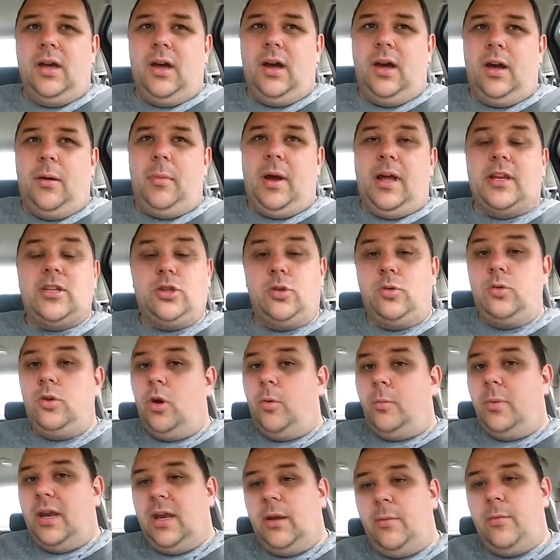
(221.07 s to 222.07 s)
I do
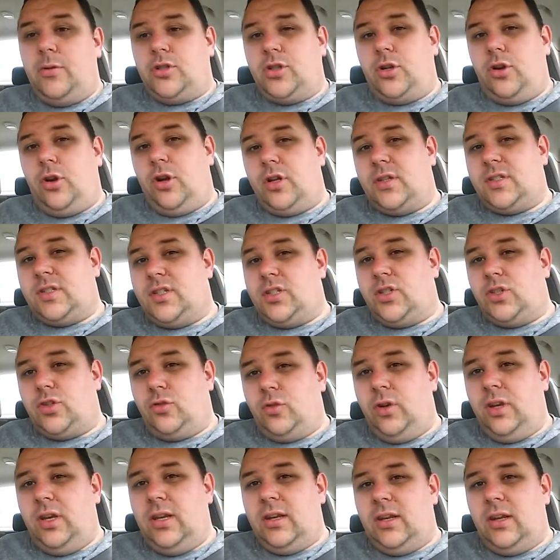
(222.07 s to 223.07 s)
know my neighbors across the
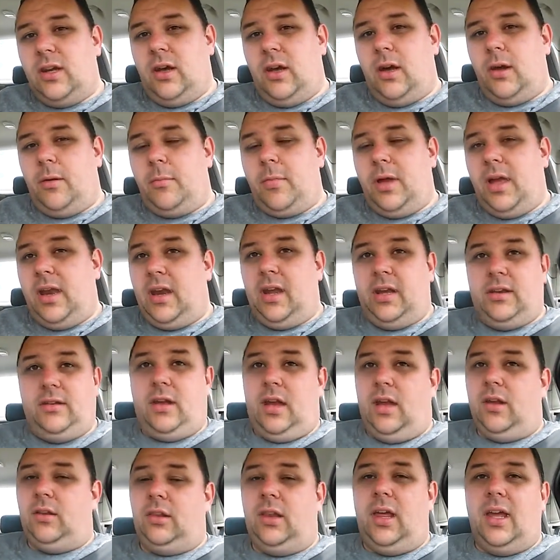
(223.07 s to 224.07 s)
street, and
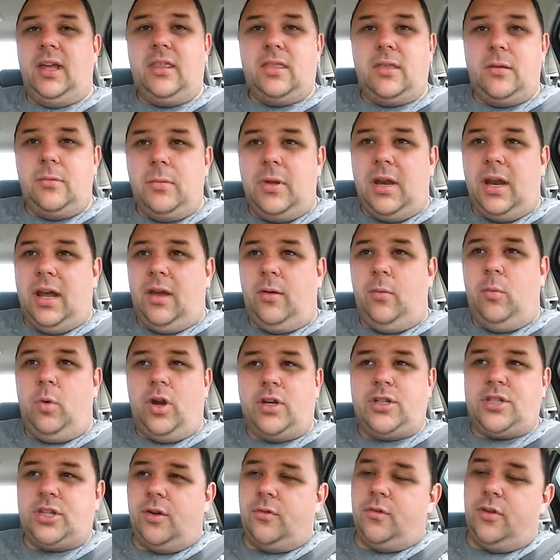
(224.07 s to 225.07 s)
I like them, and I
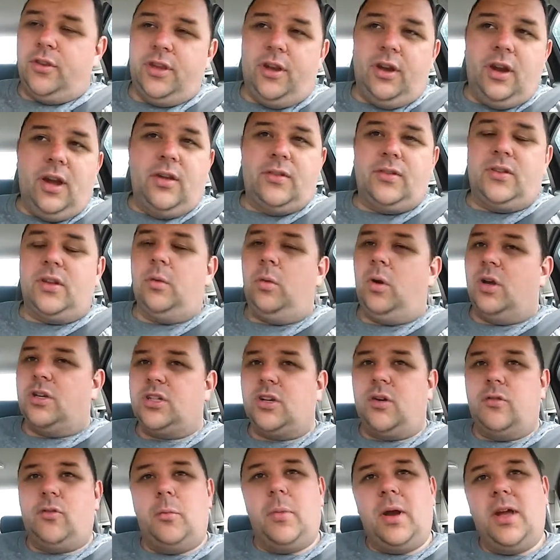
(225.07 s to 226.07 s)
watch out for their house. They
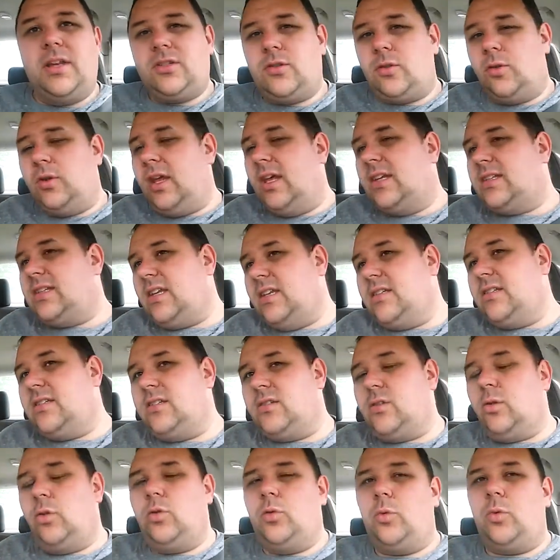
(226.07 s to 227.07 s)
watch out for mine. So in that
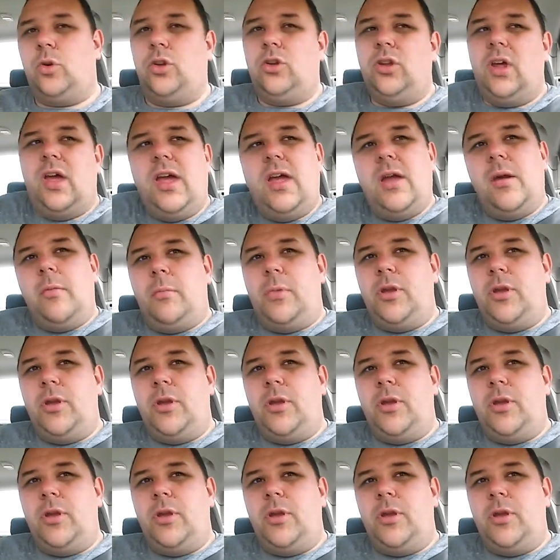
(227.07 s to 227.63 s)
sense, it's old world.